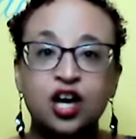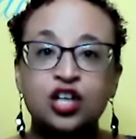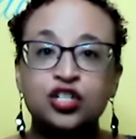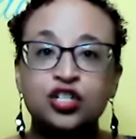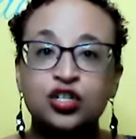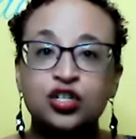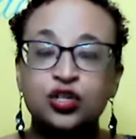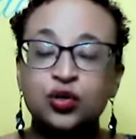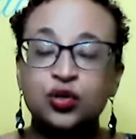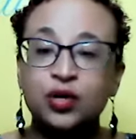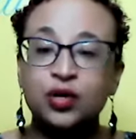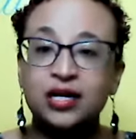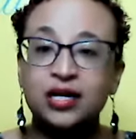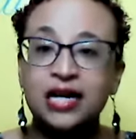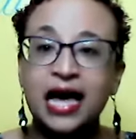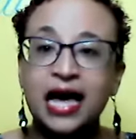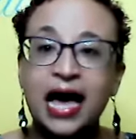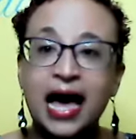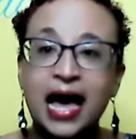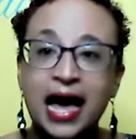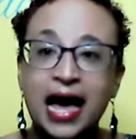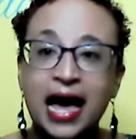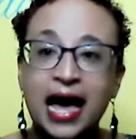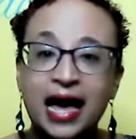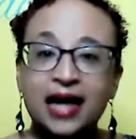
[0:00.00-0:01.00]
so you can
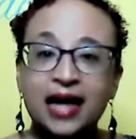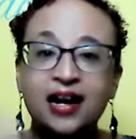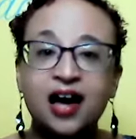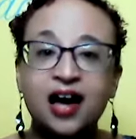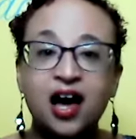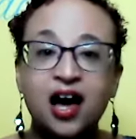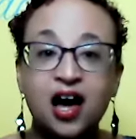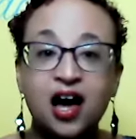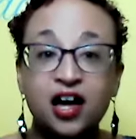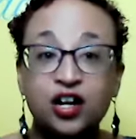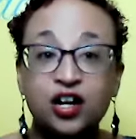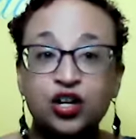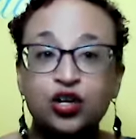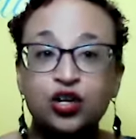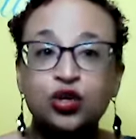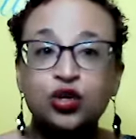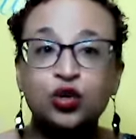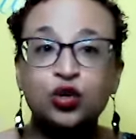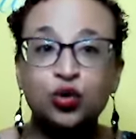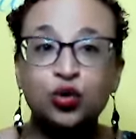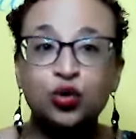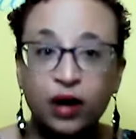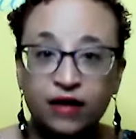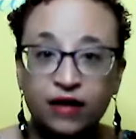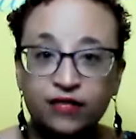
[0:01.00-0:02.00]
add on
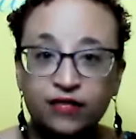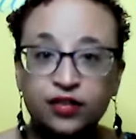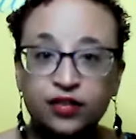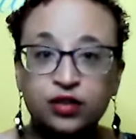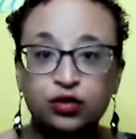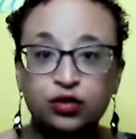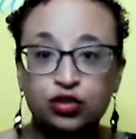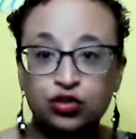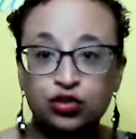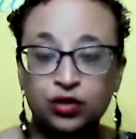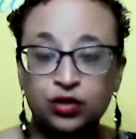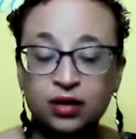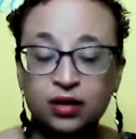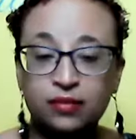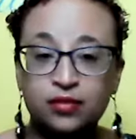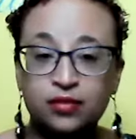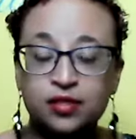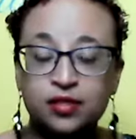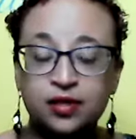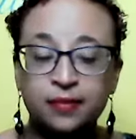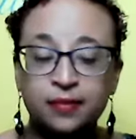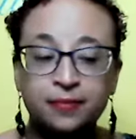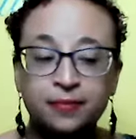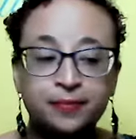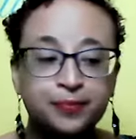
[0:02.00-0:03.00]
new revenue
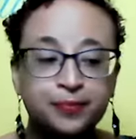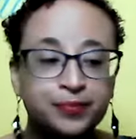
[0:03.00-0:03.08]
streams